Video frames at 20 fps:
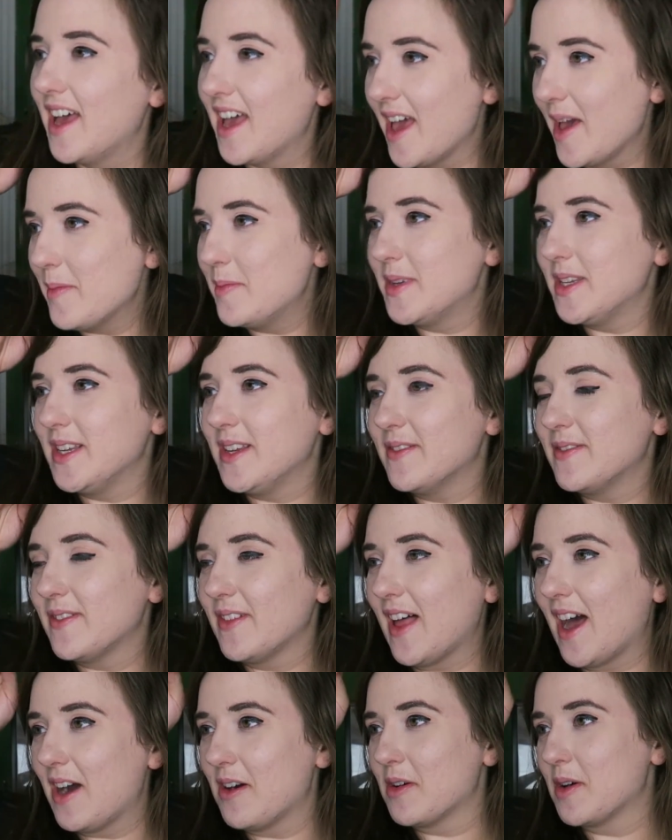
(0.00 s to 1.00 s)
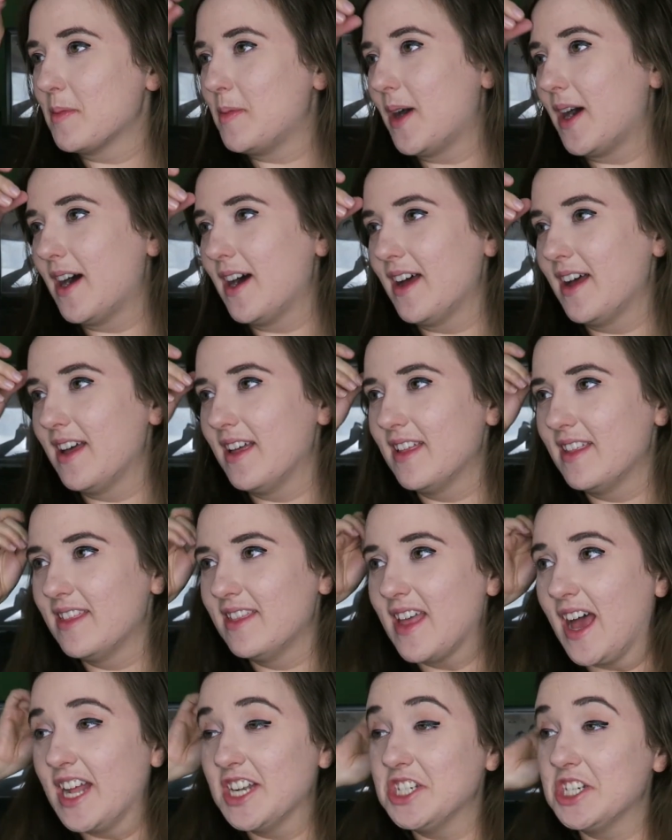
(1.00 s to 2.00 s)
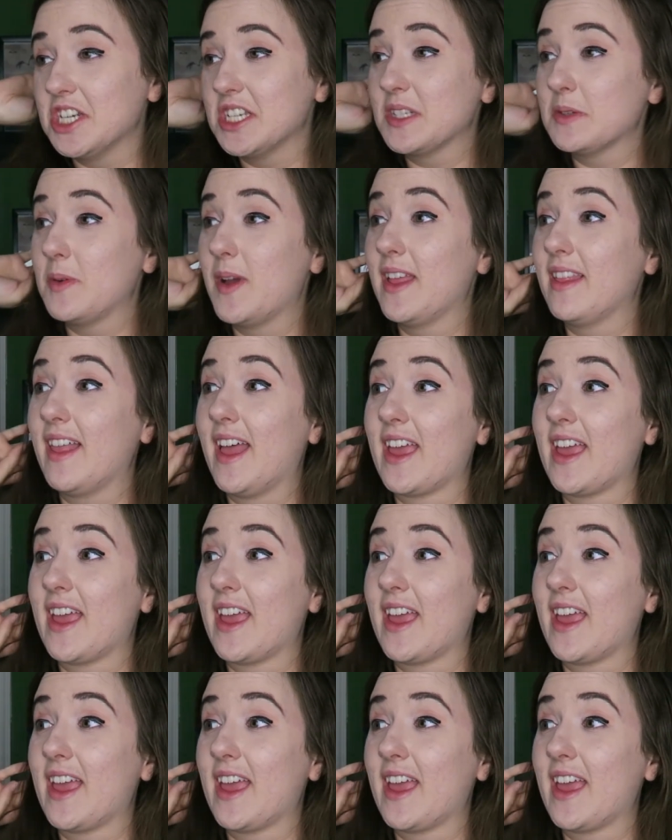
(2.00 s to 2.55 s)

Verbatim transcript: empty flower pot that just went